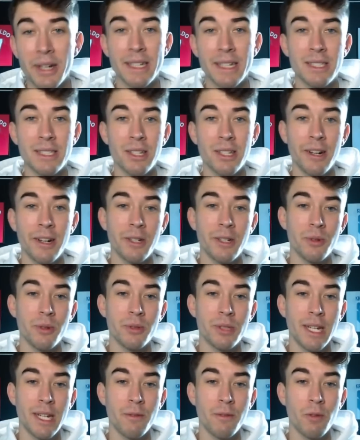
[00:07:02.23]
inside
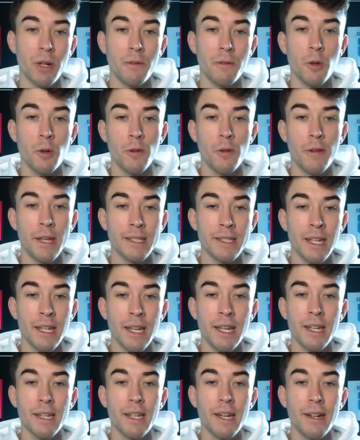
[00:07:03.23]
onto that right foot of his,
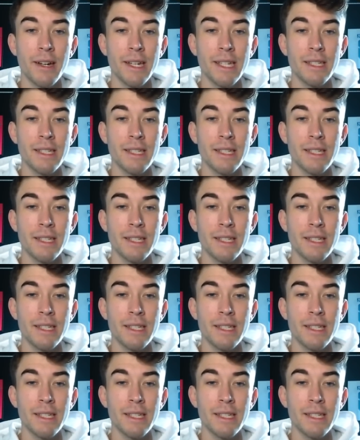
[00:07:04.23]
cutting